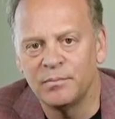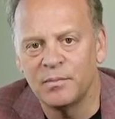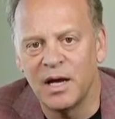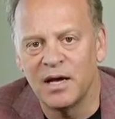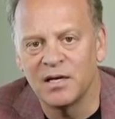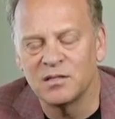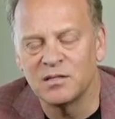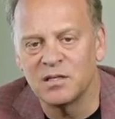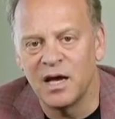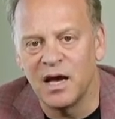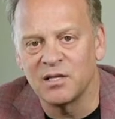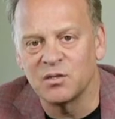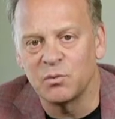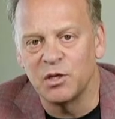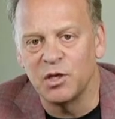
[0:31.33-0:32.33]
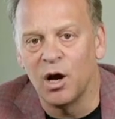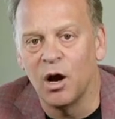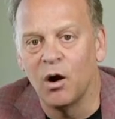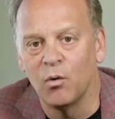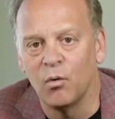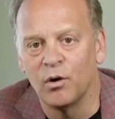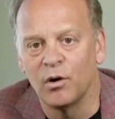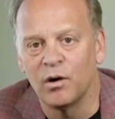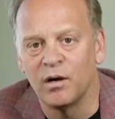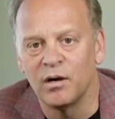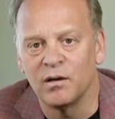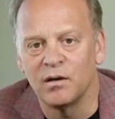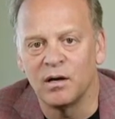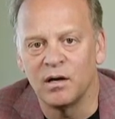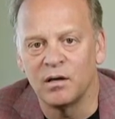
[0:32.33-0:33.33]
As we know, we're
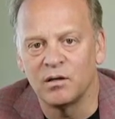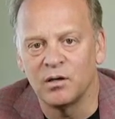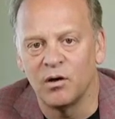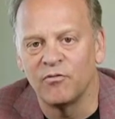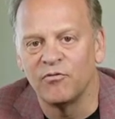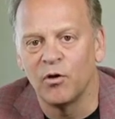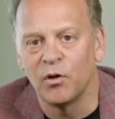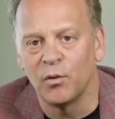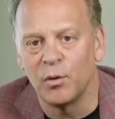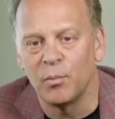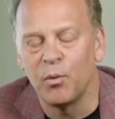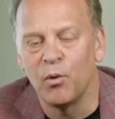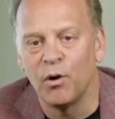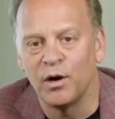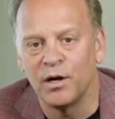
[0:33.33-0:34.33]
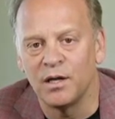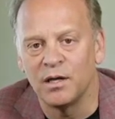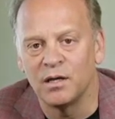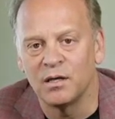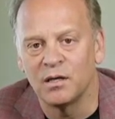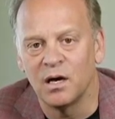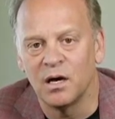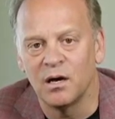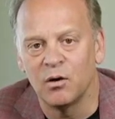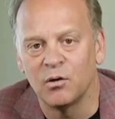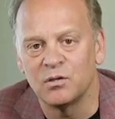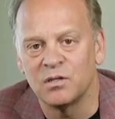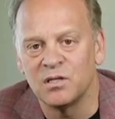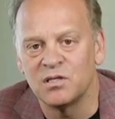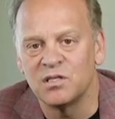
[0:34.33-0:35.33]
a fully reporting
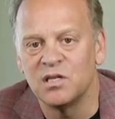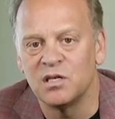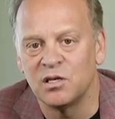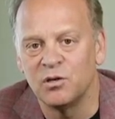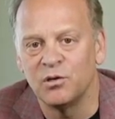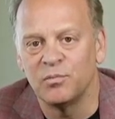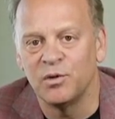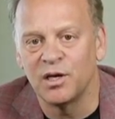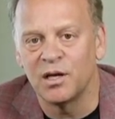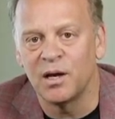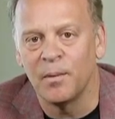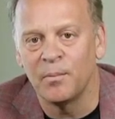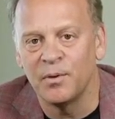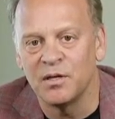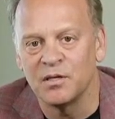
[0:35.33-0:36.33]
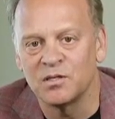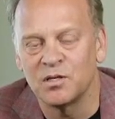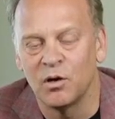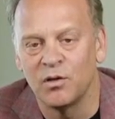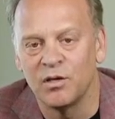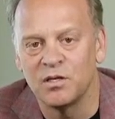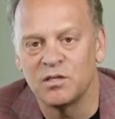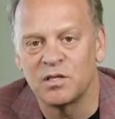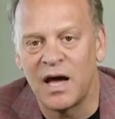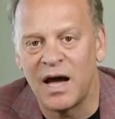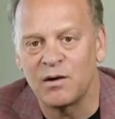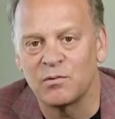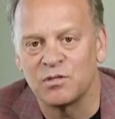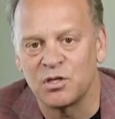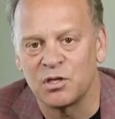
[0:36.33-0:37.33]
OTCQB company, so these
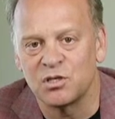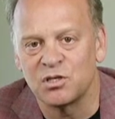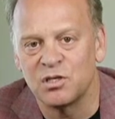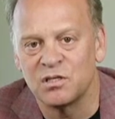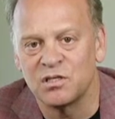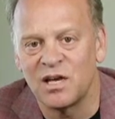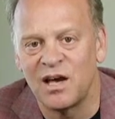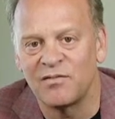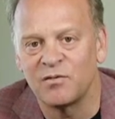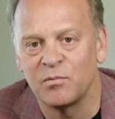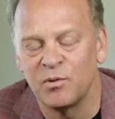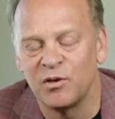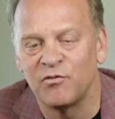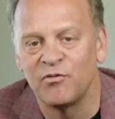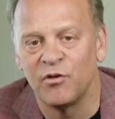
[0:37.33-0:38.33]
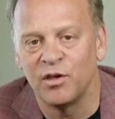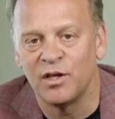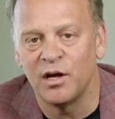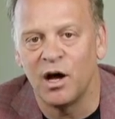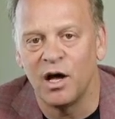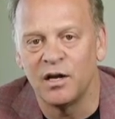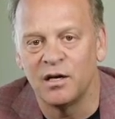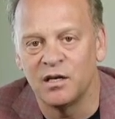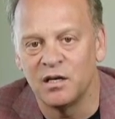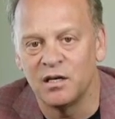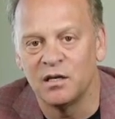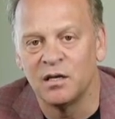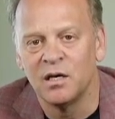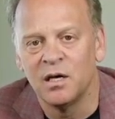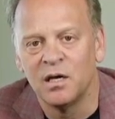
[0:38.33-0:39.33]
acquisitions have to be fully
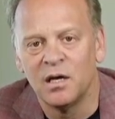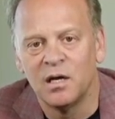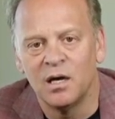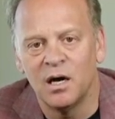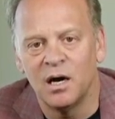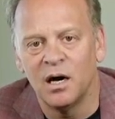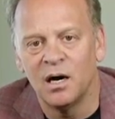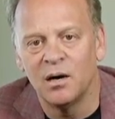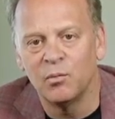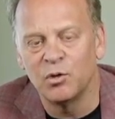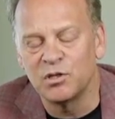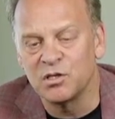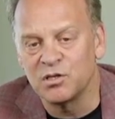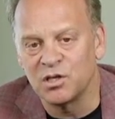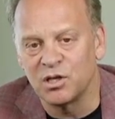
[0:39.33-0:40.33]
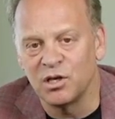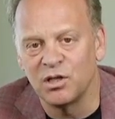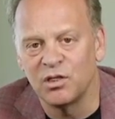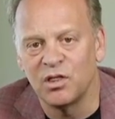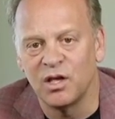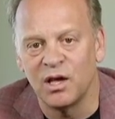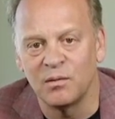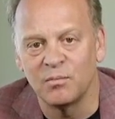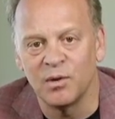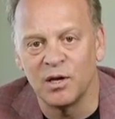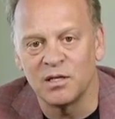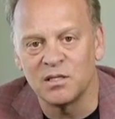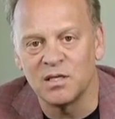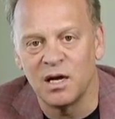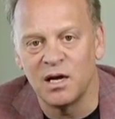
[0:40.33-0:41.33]
audited, which is a good thing.
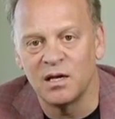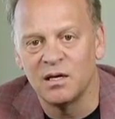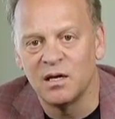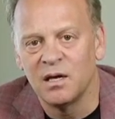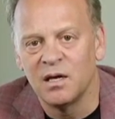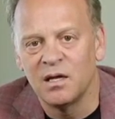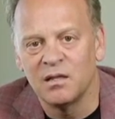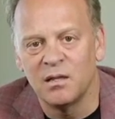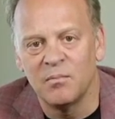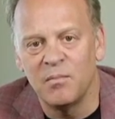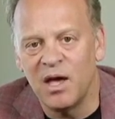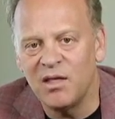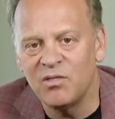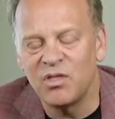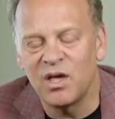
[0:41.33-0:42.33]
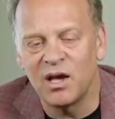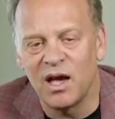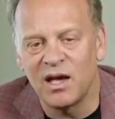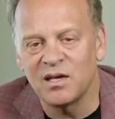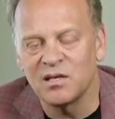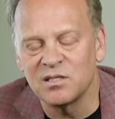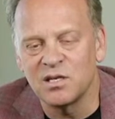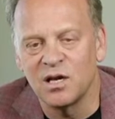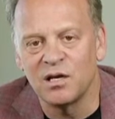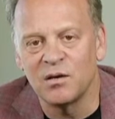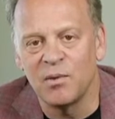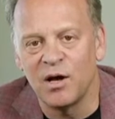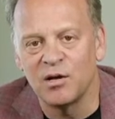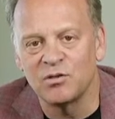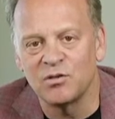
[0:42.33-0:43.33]
But the main thing I can tell you
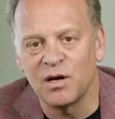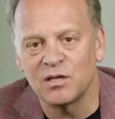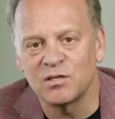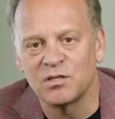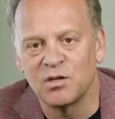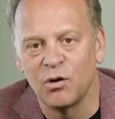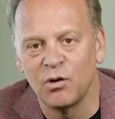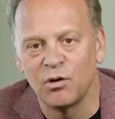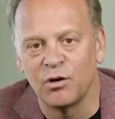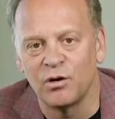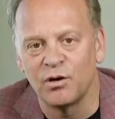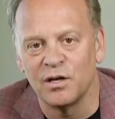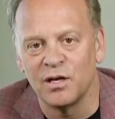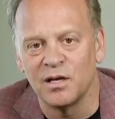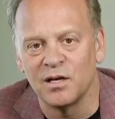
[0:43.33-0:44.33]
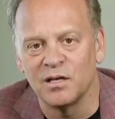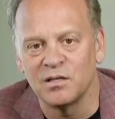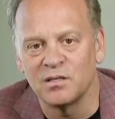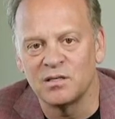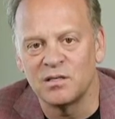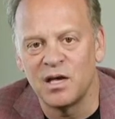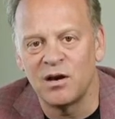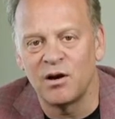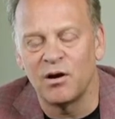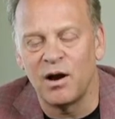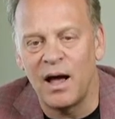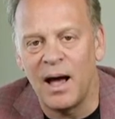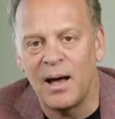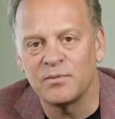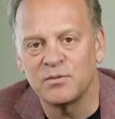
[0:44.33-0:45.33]
about direct solar is they are
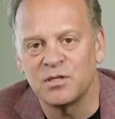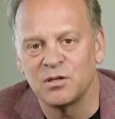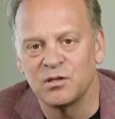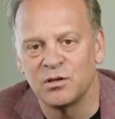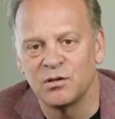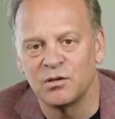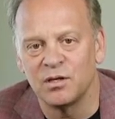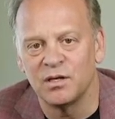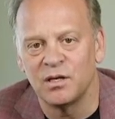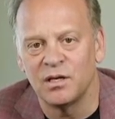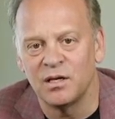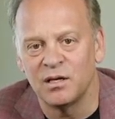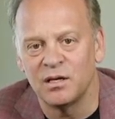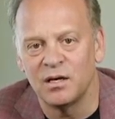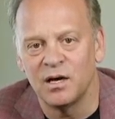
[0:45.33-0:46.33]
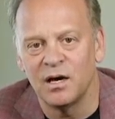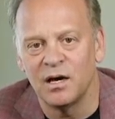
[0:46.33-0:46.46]
absolutely